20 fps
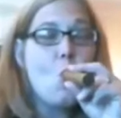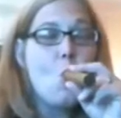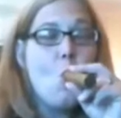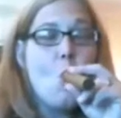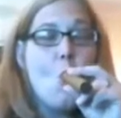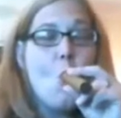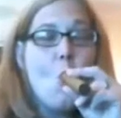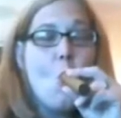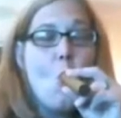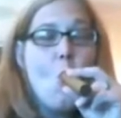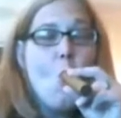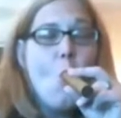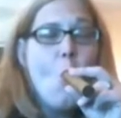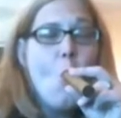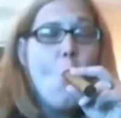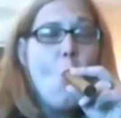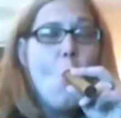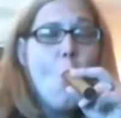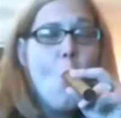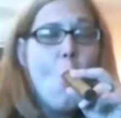
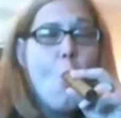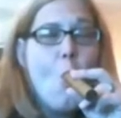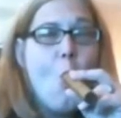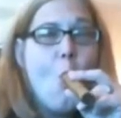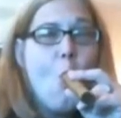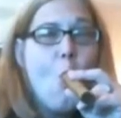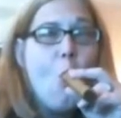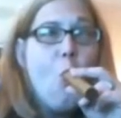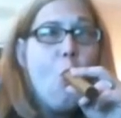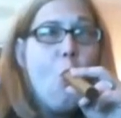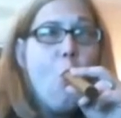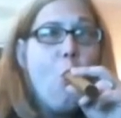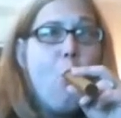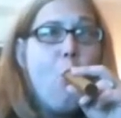Nothing is said.